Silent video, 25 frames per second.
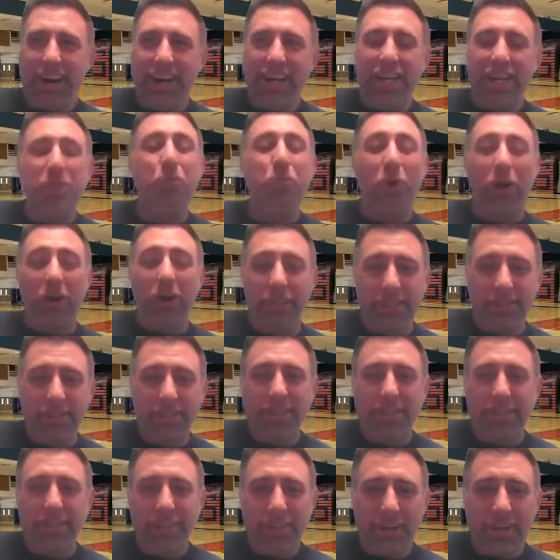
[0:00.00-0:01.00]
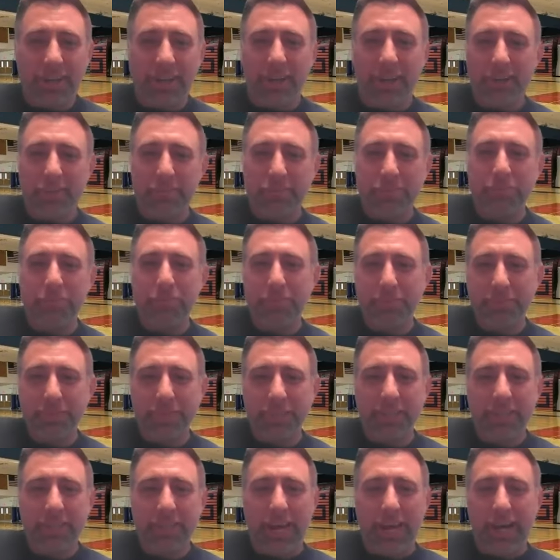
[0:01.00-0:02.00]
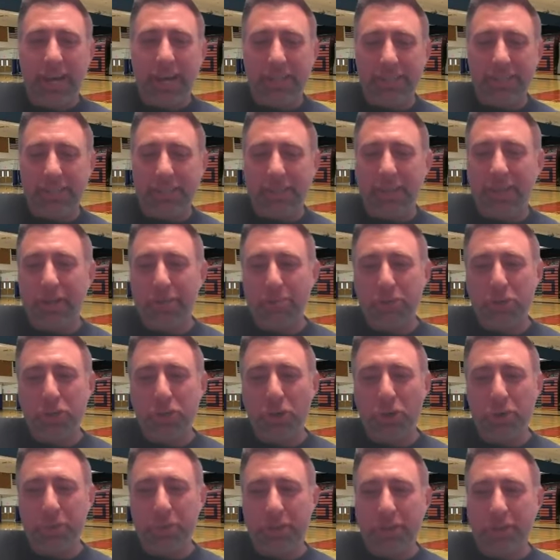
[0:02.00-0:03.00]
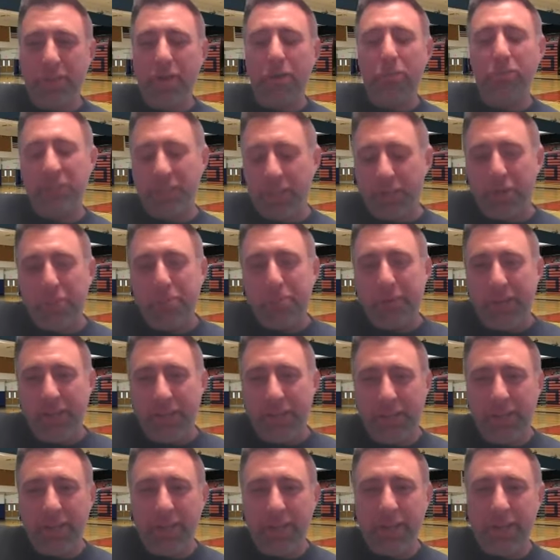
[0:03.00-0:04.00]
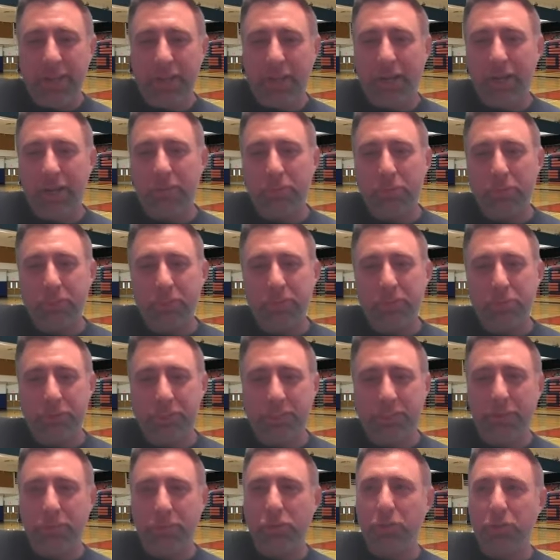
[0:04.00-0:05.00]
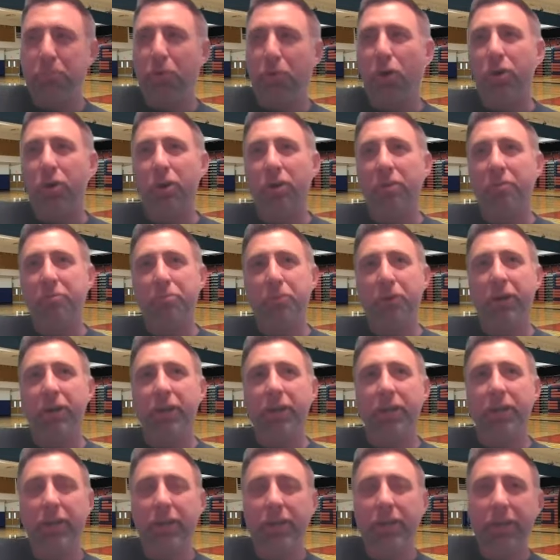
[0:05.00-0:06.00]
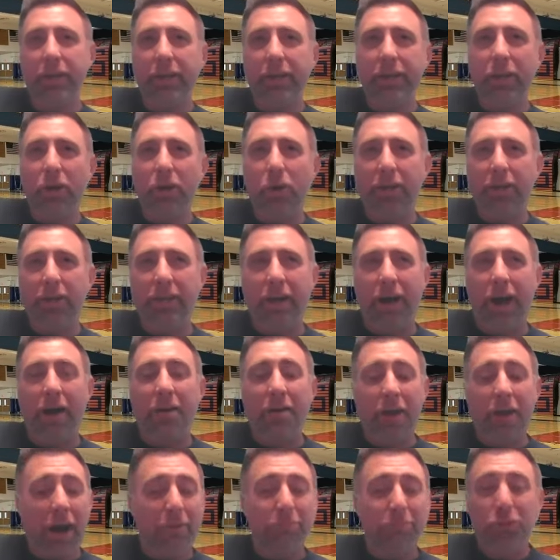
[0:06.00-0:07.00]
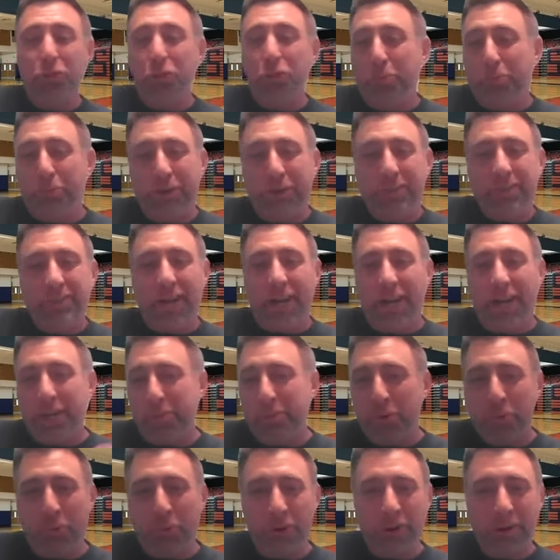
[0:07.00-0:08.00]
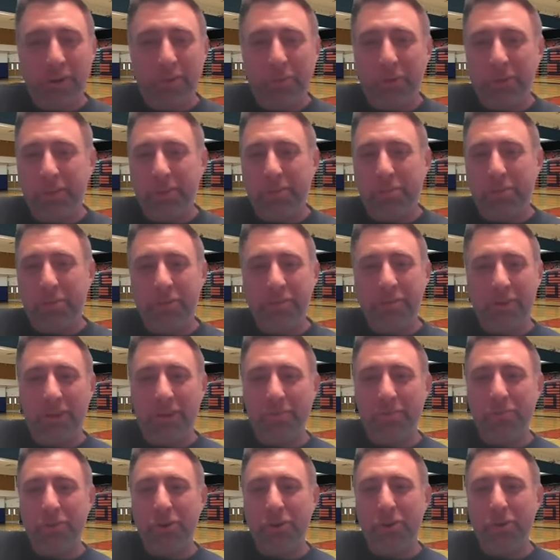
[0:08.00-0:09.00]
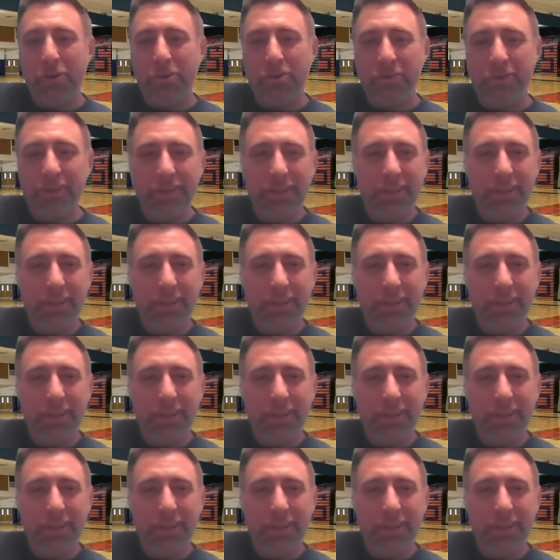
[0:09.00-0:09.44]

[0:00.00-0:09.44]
He was. So there was a committee, which he was a part of, but you know, I'm super excited to be working with him. I've known